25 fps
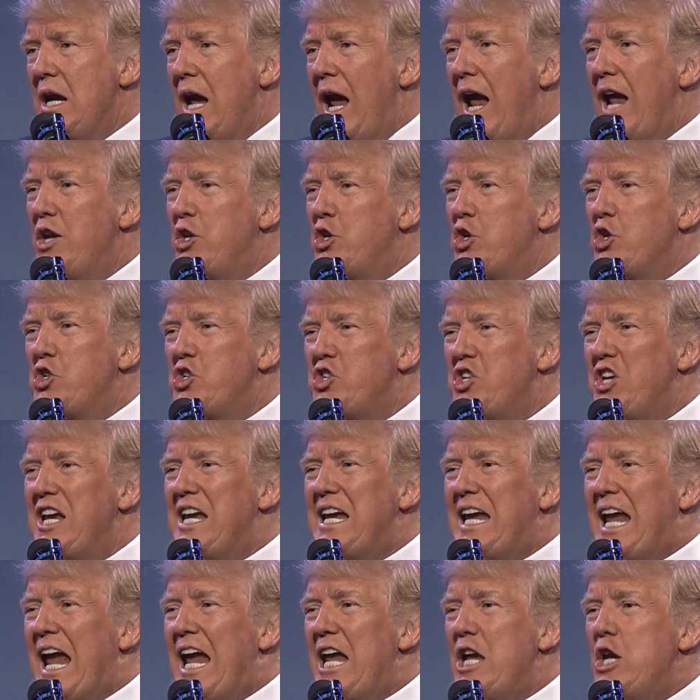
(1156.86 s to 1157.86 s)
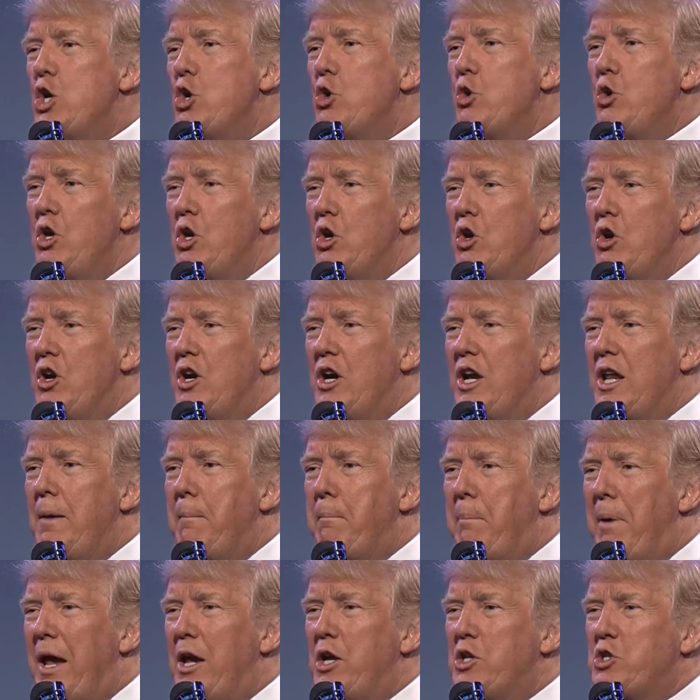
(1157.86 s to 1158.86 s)
and to seek a new unity
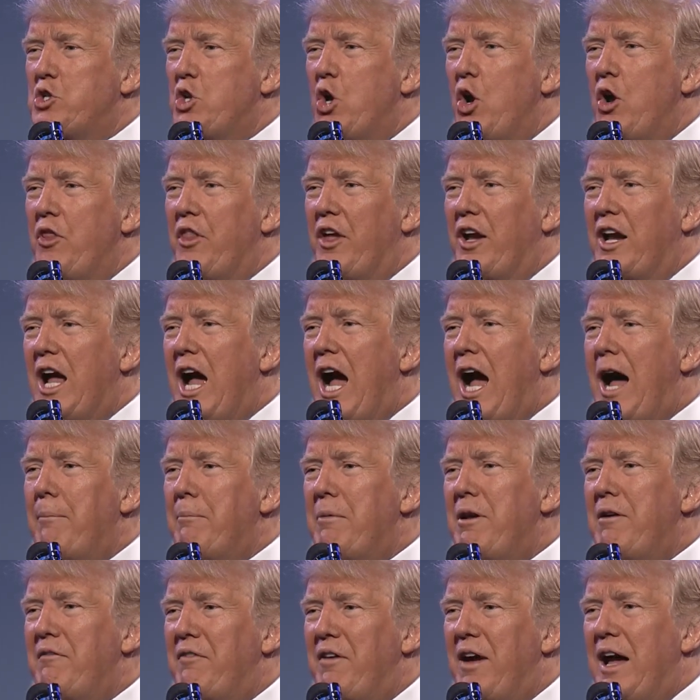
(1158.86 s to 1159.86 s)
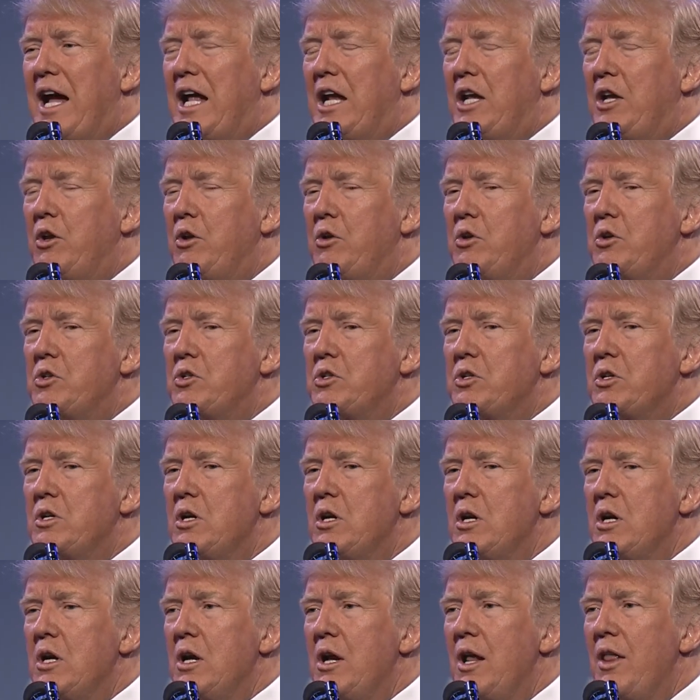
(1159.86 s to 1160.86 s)
based on the common values
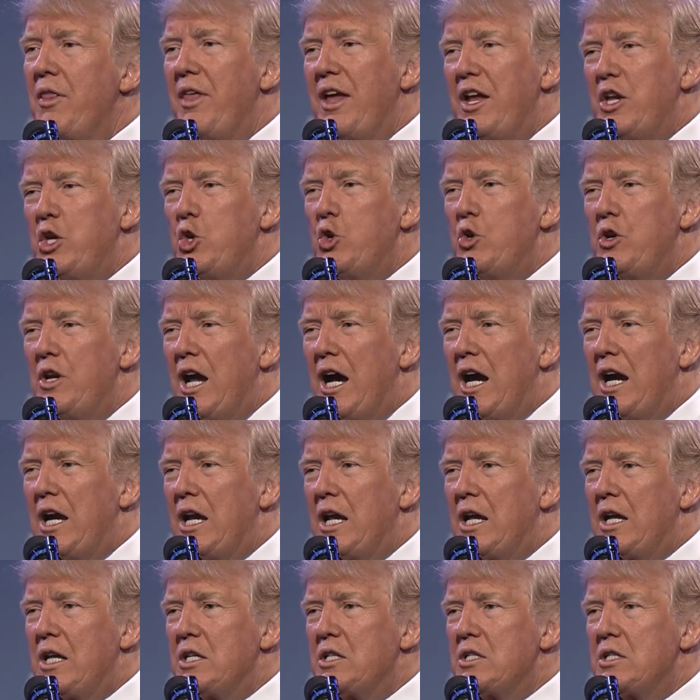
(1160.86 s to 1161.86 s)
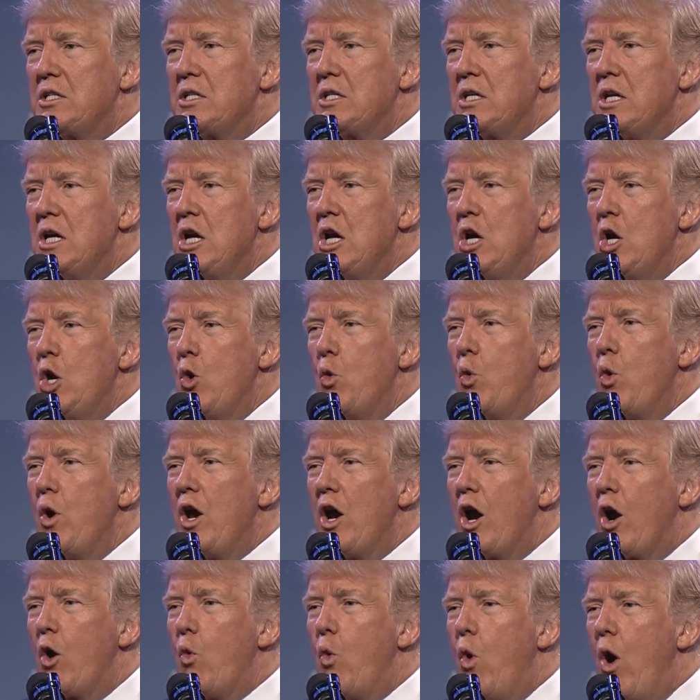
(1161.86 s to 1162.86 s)
that unite us.
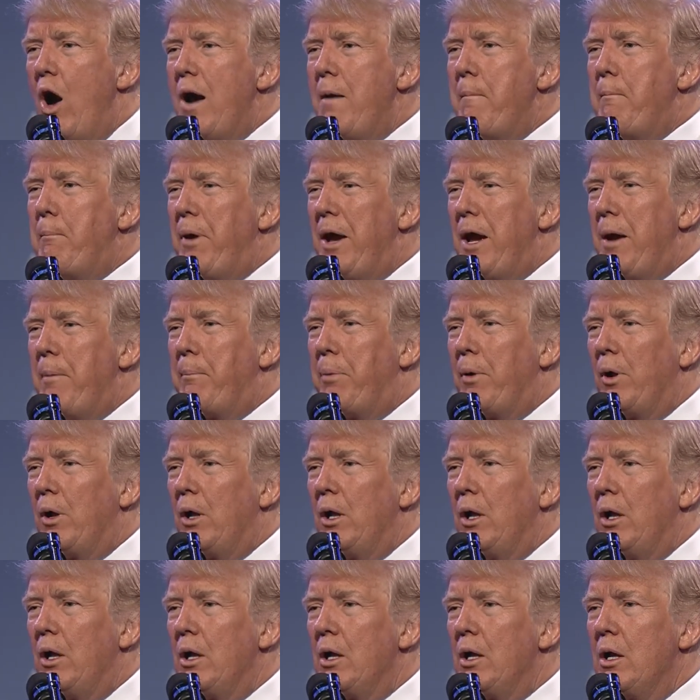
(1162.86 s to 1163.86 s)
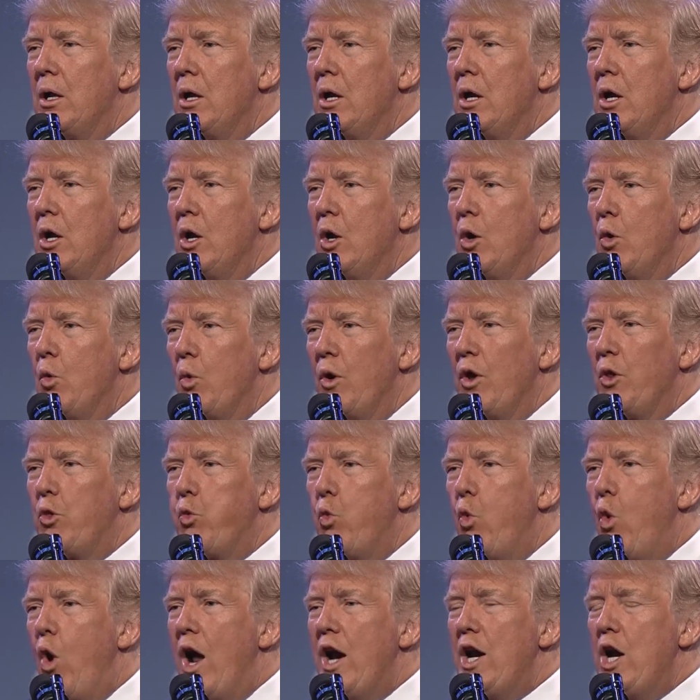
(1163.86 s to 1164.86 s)
We are one people with
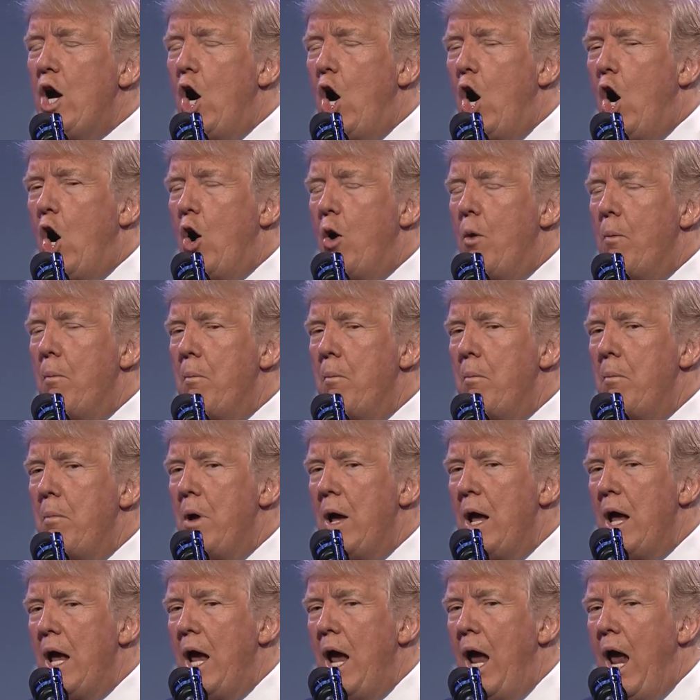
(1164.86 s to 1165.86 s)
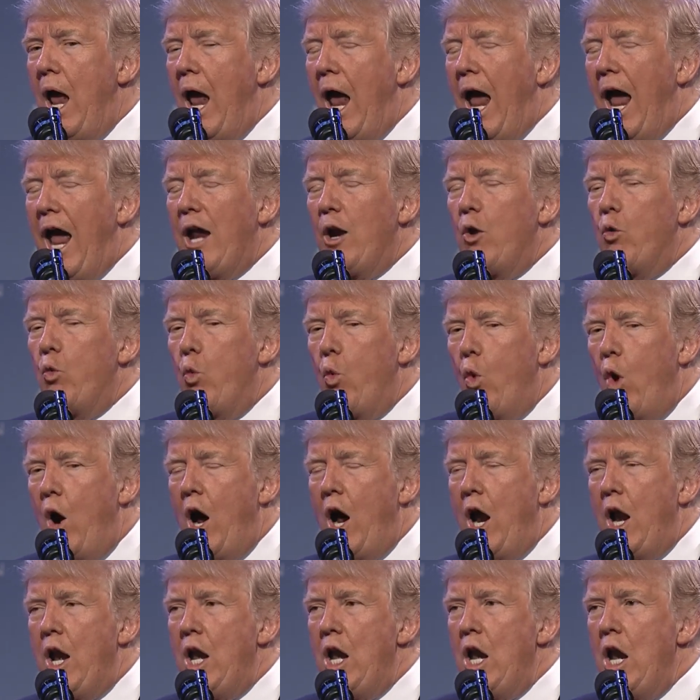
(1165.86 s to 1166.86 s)
one home and
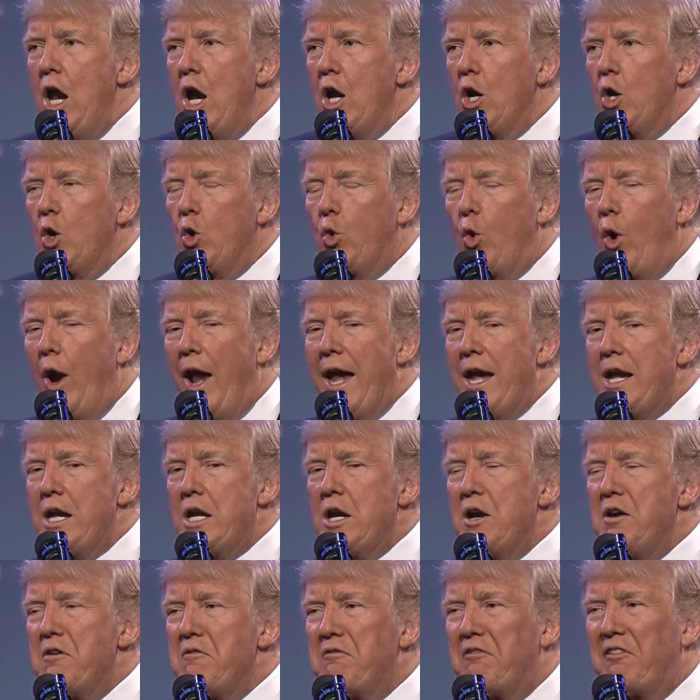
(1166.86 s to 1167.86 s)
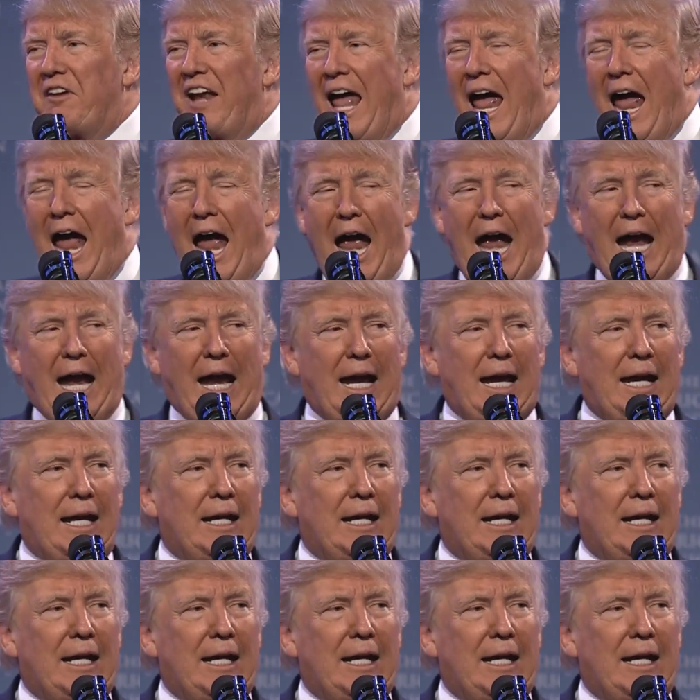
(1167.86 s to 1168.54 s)
one great flag.